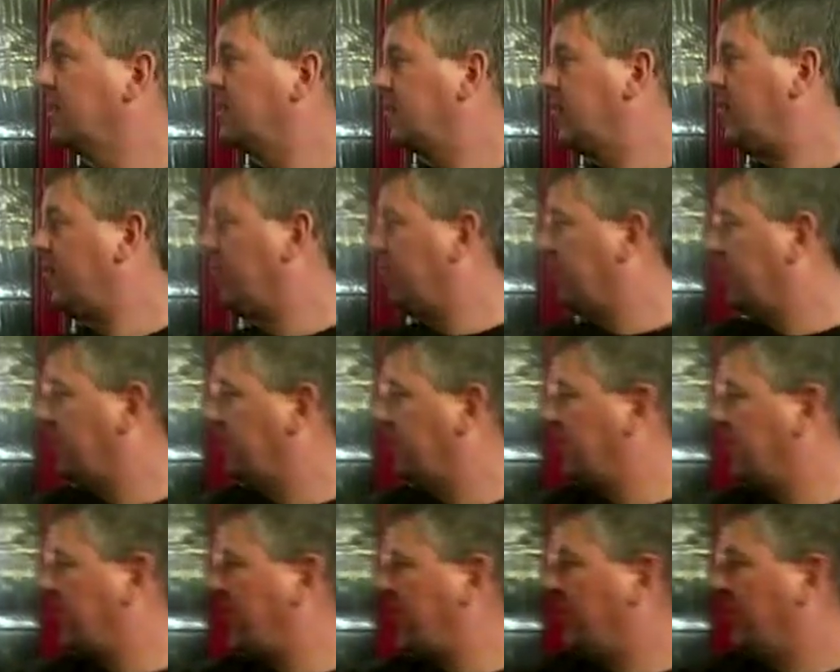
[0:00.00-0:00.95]
Now, here
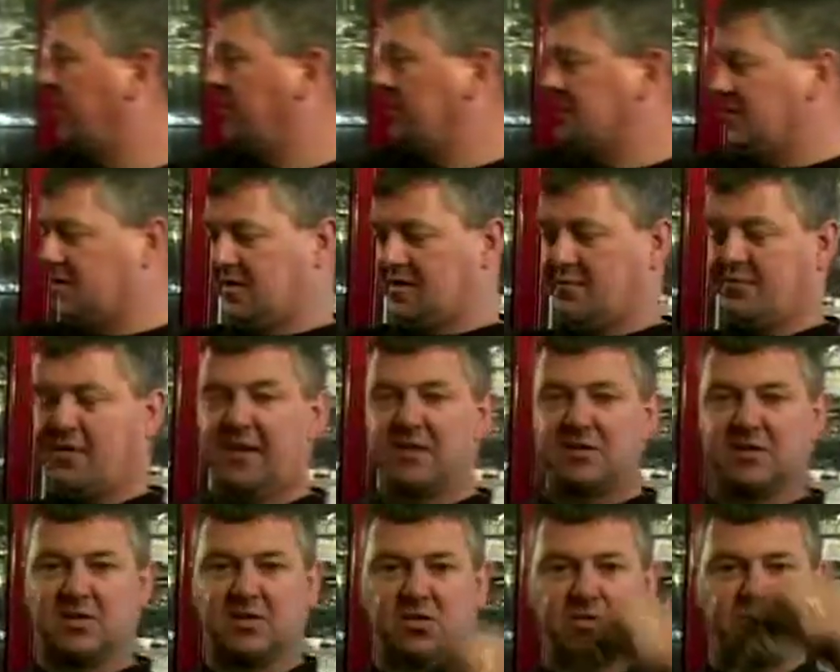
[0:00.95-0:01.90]
we are, a
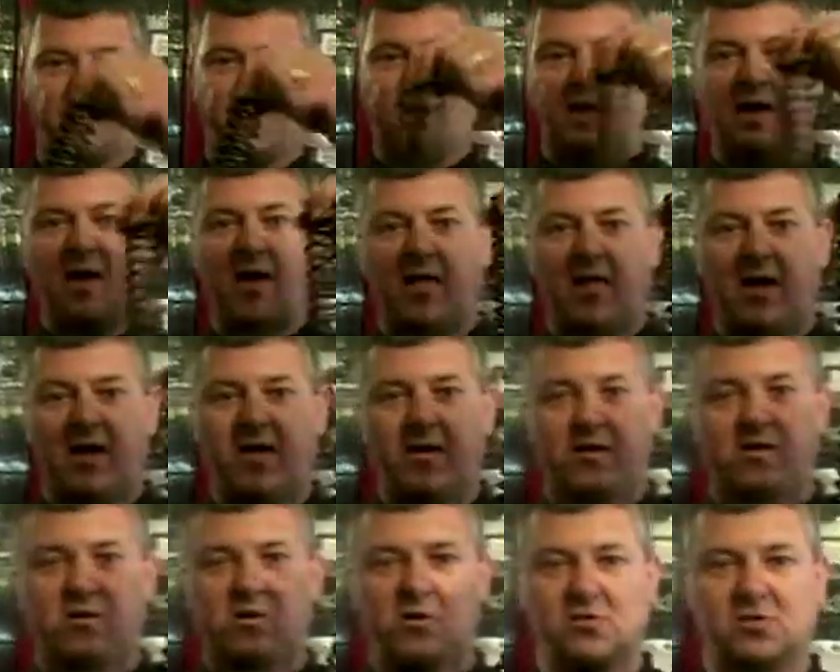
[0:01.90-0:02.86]
basic spring like
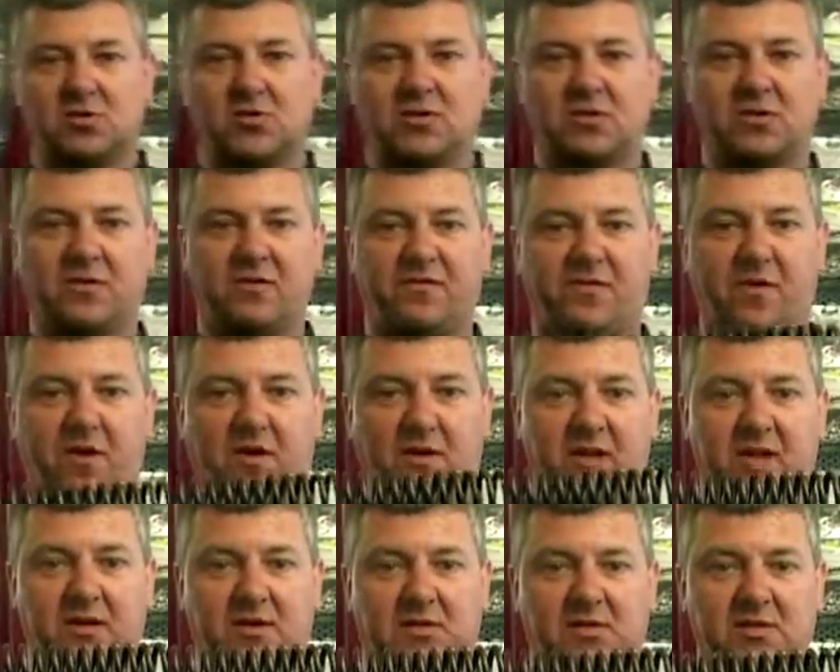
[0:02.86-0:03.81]
that goes into your fork
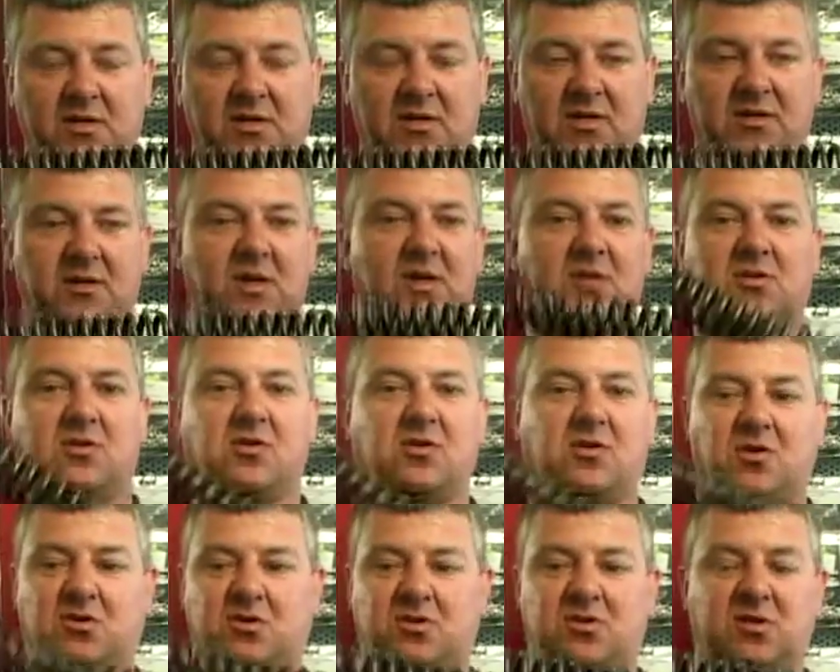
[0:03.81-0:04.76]
legs. These can
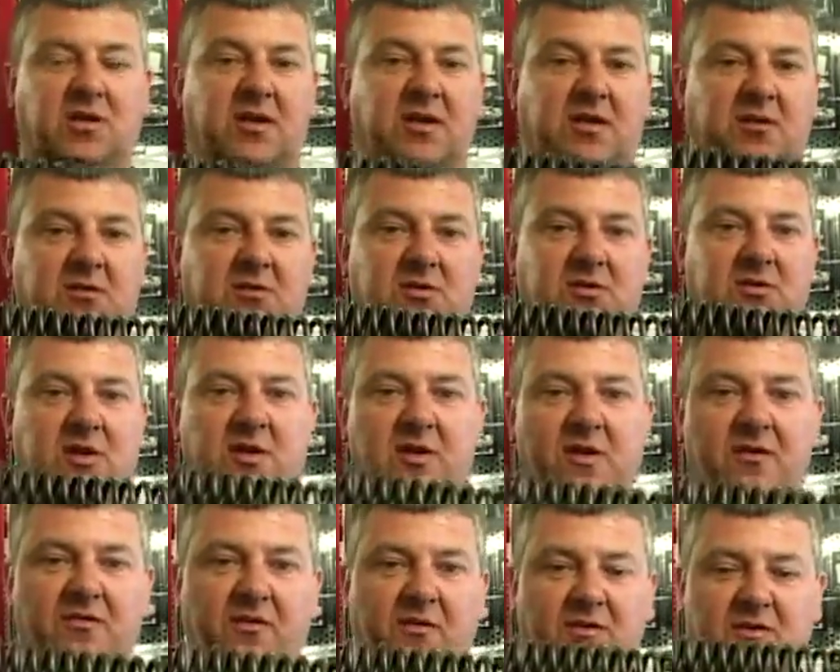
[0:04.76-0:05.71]
cost as little as
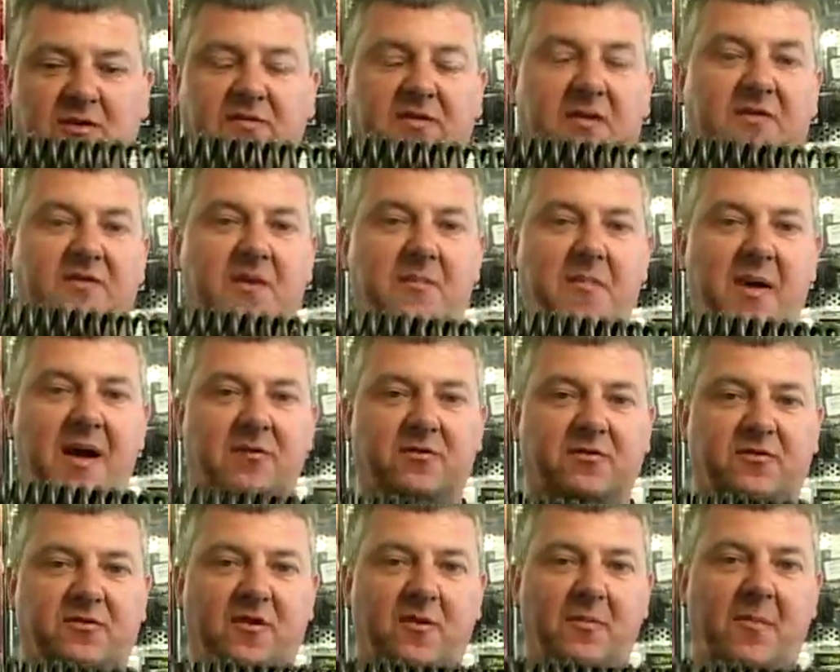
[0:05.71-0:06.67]
£40,
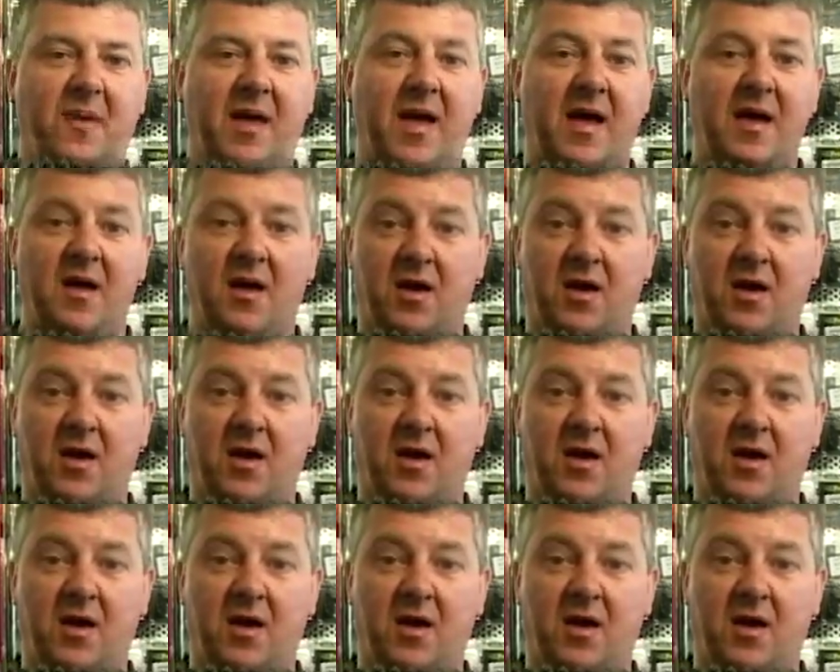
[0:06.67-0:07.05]
£50 for a pair